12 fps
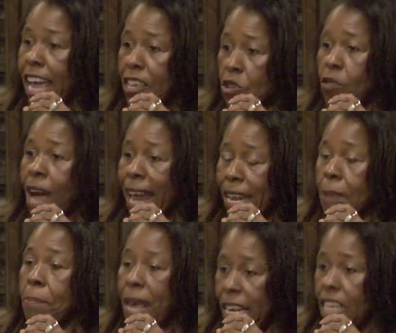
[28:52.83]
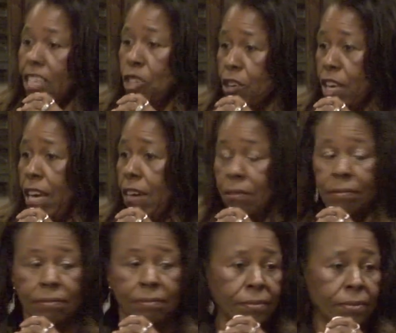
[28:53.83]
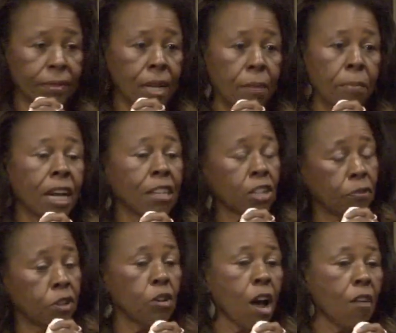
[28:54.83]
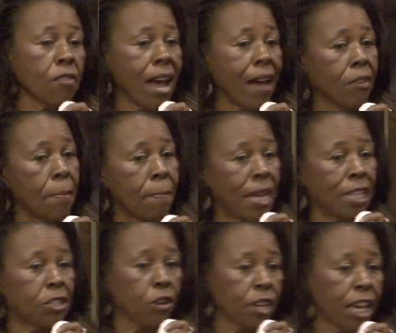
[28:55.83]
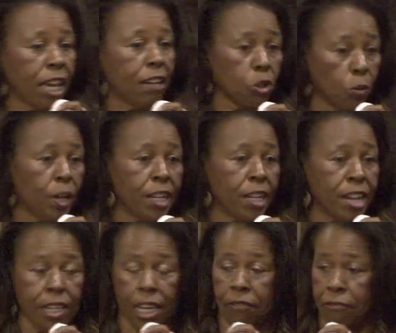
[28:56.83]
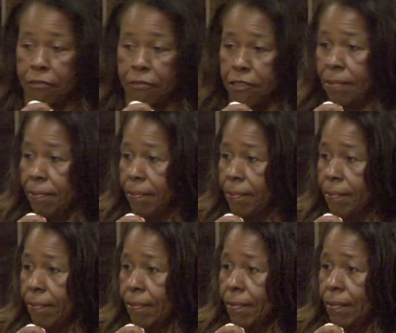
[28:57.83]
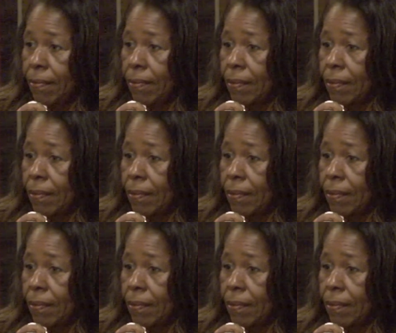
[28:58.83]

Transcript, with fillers: See, first thing you got to admit is your guilt. Because if you don't never admit your guilt, you will never get free.